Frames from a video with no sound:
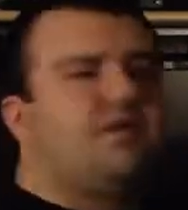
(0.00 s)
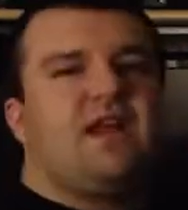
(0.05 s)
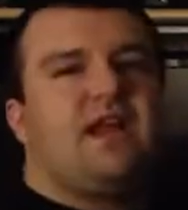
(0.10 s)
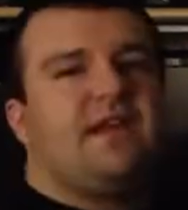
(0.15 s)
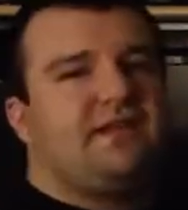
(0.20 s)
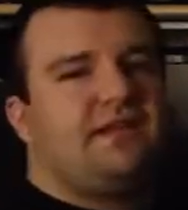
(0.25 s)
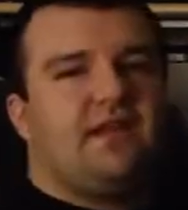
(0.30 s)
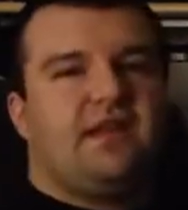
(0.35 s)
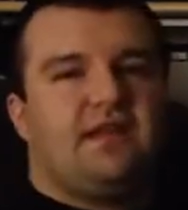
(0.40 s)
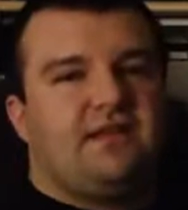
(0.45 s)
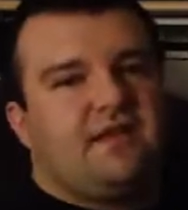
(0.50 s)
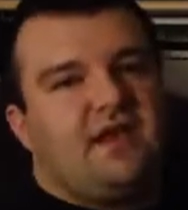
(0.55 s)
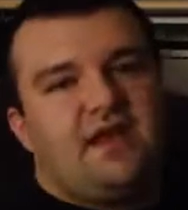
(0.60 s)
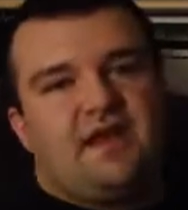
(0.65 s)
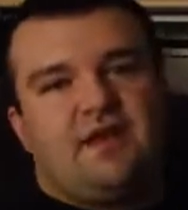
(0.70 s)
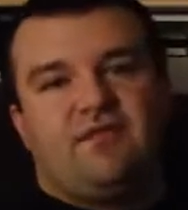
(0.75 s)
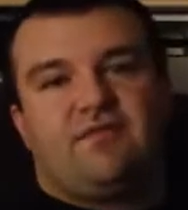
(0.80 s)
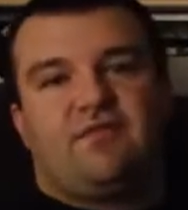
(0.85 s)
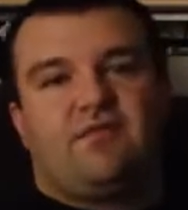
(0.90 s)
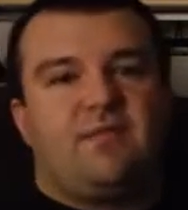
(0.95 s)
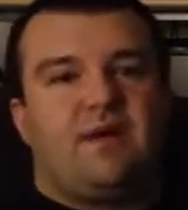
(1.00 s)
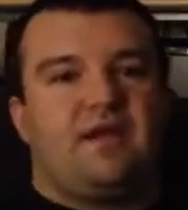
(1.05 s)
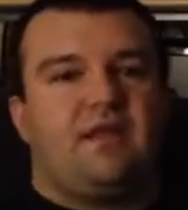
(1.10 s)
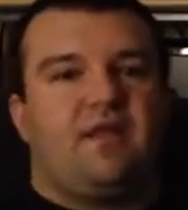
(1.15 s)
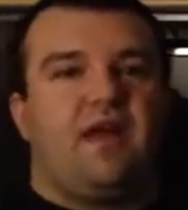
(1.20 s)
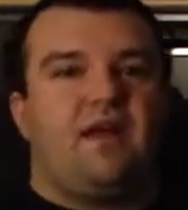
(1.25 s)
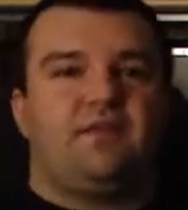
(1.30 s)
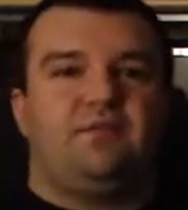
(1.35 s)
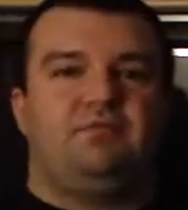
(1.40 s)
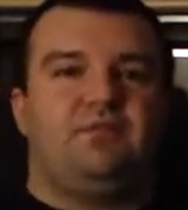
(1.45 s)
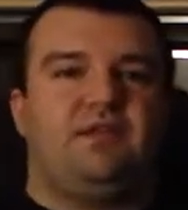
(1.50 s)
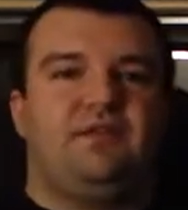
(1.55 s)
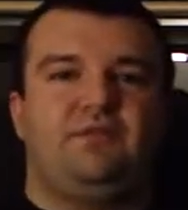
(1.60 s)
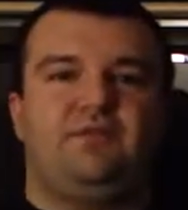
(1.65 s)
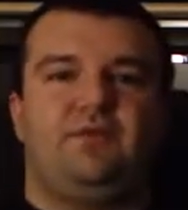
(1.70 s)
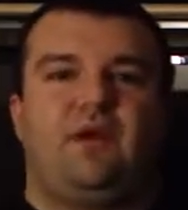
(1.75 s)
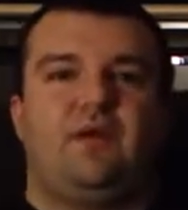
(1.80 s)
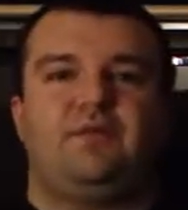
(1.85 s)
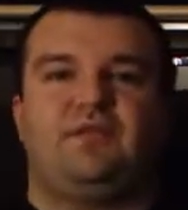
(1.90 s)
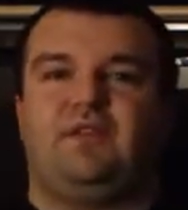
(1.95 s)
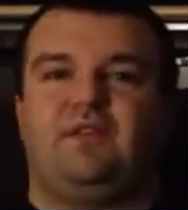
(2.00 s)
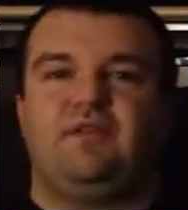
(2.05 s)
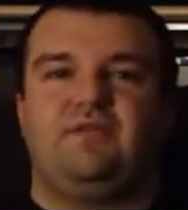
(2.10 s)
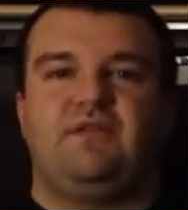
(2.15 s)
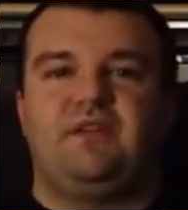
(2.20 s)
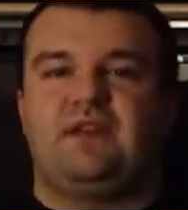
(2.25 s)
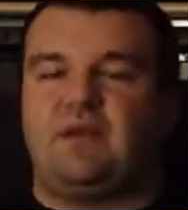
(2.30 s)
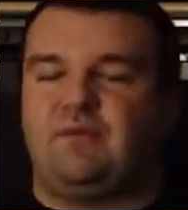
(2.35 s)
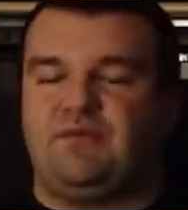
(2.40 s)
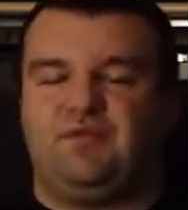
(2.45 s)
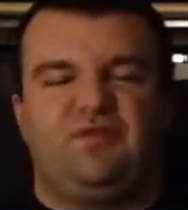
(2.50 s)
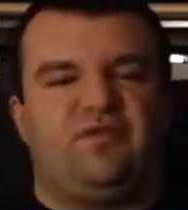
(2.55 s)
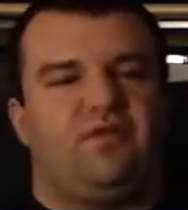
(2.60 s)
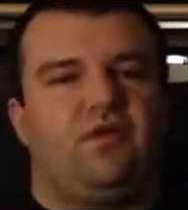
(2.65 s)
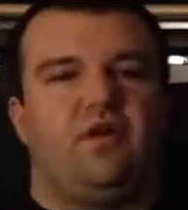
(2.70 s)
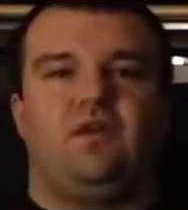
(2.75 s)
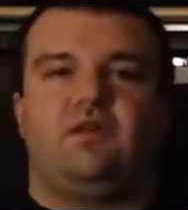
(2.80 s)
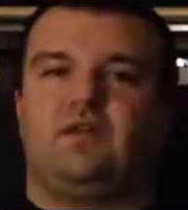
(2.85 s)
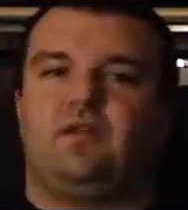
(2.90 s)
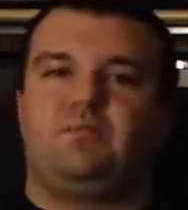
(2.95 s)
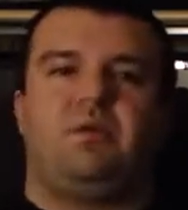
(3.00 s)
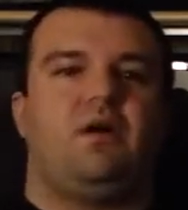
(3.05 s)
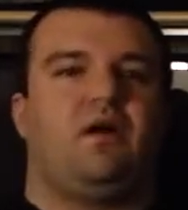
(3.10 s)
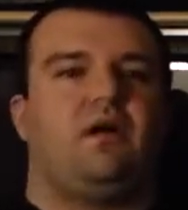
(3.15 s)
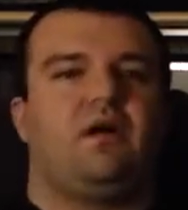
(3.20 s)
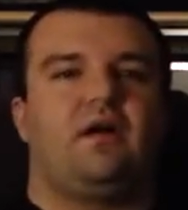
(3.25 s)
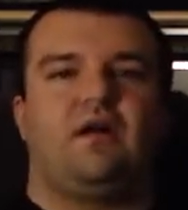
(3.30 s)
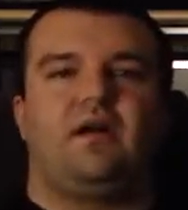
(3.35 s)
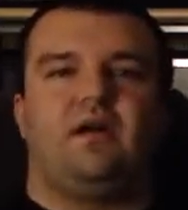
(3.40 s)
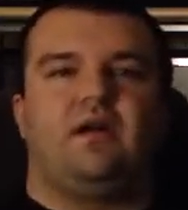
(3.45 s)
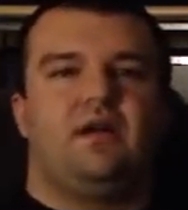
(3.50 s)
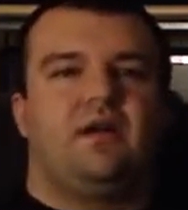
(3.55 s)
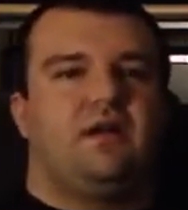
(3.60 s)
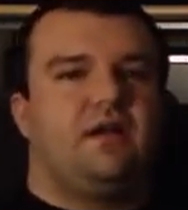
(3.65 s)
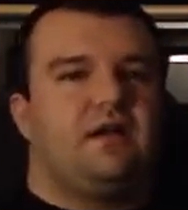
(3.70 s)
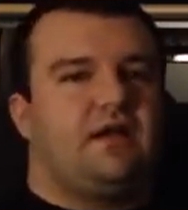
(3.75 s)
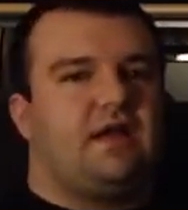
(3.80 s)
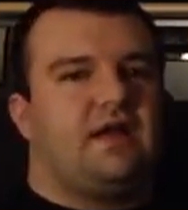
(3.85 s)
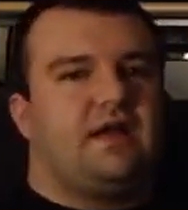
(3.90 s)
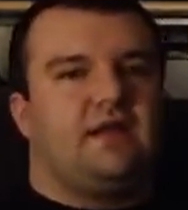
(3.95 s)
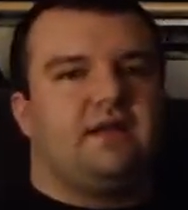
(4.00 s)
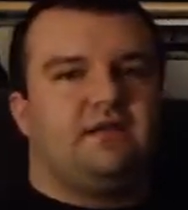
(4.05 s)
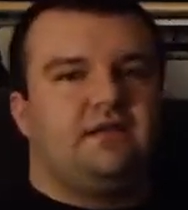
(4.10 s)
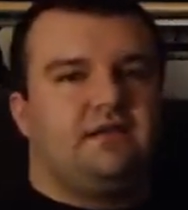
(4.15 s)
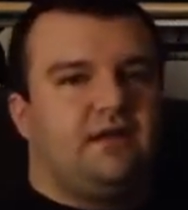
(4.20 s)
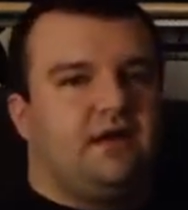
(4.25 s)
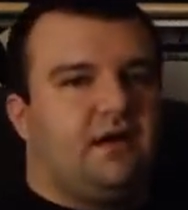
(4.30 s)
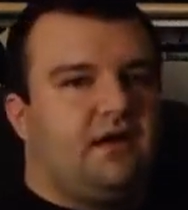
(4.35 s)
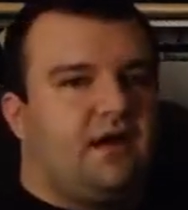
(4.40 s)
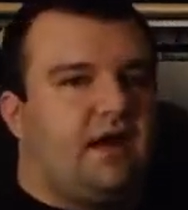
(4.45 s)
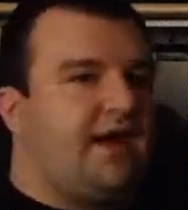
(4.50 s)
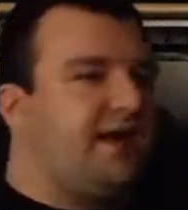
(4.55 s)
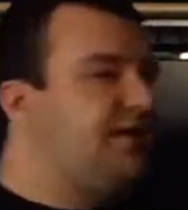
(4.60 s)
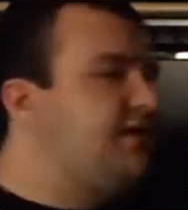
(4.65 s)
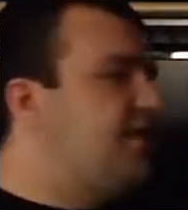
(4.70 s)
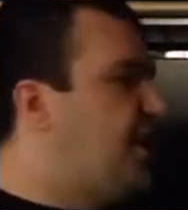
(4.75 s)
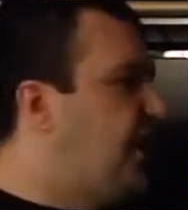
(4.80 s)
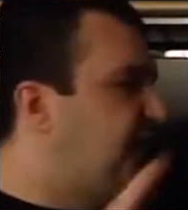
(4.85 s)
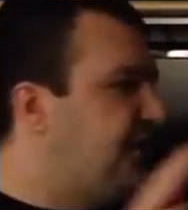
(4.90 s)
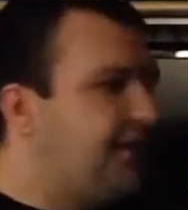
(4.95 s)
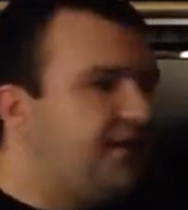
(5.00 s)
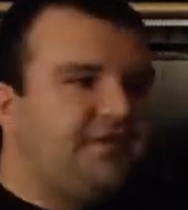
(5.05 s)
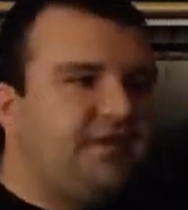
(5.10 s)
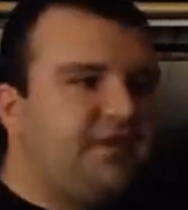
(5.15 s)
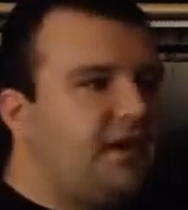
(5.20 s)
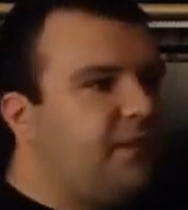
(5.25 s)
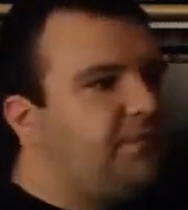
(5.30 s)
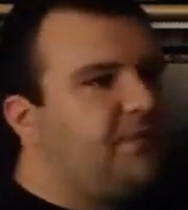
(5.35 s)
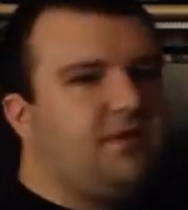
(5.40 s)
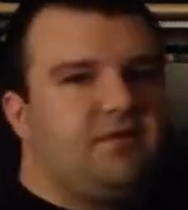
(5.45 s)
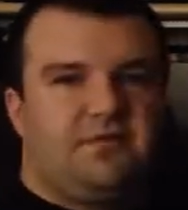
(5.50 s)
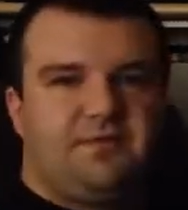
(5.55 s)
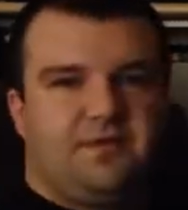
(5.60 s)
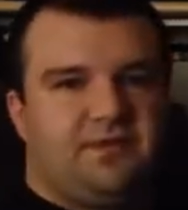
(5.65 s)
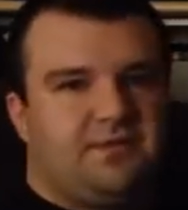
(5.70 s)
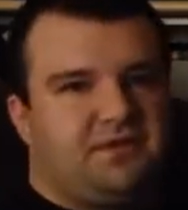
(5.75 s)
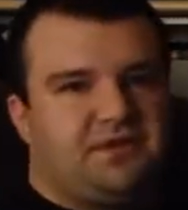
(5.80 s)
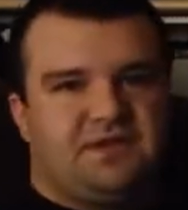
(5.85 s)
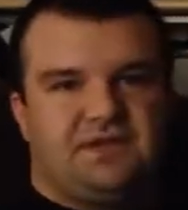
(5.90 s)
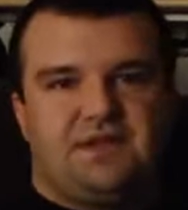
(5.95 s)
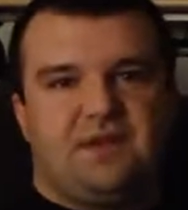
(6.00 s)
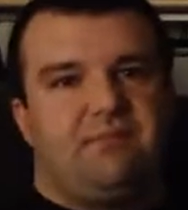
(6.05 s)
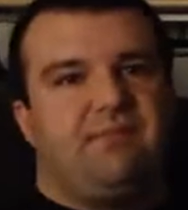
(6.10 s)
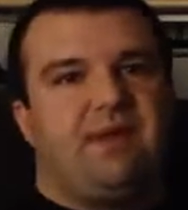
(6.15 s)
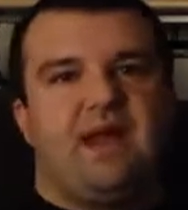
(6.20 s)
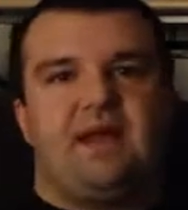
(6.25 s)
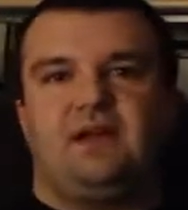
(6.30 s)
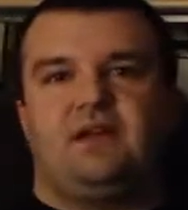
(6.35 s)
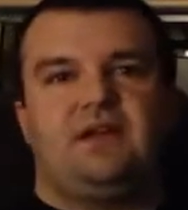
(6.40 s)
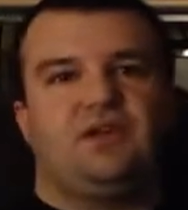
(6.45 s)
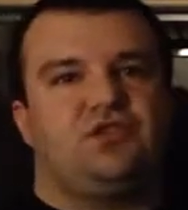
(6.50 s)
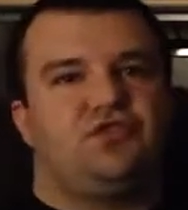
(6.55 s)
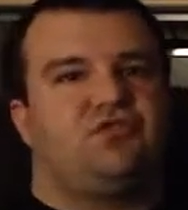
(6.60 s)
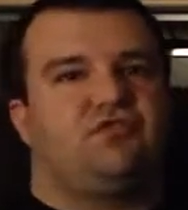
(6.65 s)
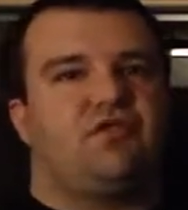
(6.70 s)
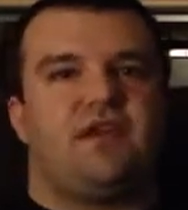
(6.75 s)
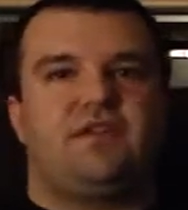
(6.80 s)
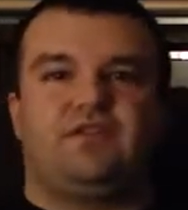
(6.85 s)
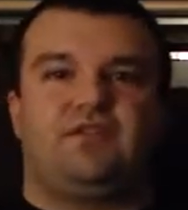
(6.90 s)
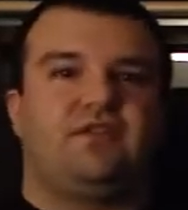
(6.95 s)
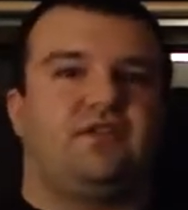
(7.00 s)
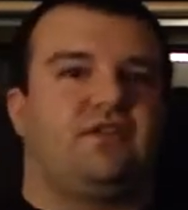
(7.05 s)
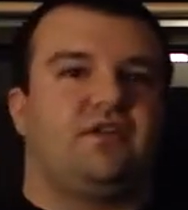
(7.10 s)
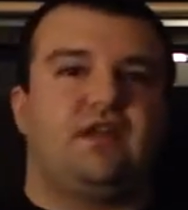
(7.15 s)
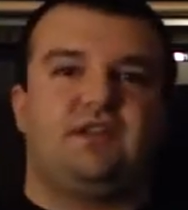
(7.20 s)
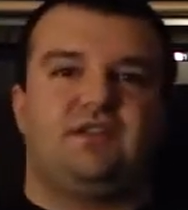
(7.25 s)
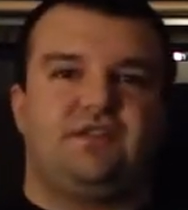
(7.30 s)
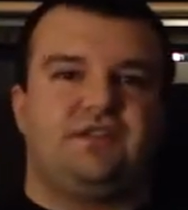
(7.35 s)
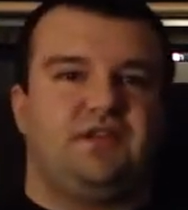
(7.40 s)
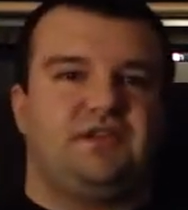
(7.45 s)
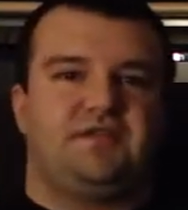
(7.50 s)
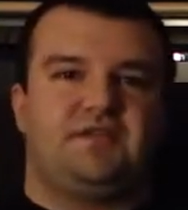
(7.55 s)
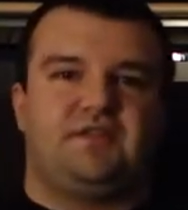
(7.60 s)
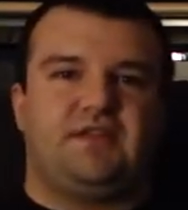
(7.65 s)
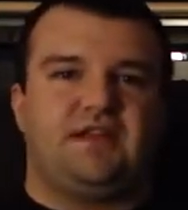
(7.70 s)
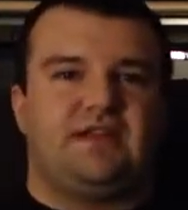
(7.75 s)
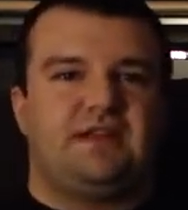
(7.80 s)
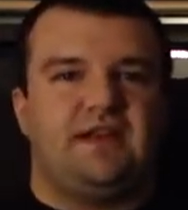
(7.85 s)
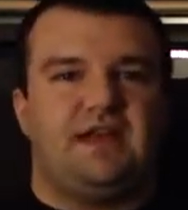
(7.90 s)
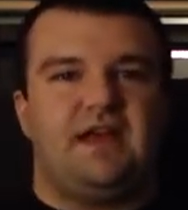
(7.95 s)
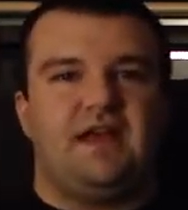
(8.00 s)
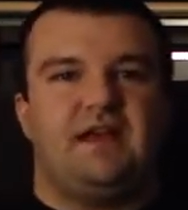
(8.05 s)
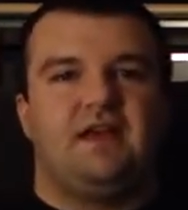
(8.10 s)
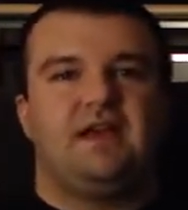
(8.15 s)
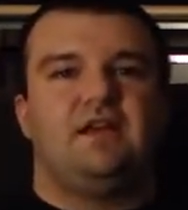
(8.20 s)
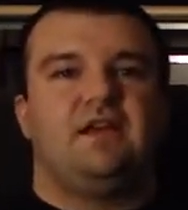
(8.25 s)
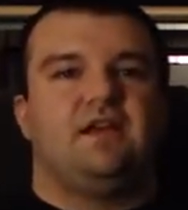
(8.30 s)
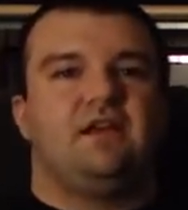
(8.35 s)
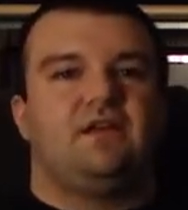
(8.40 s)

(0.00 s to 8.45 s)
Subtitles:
desk that I had taken from my last place where I was living that was falling apart, and I had nothing set up in here. It was pretty much just a bed and a dresser and stuff like that.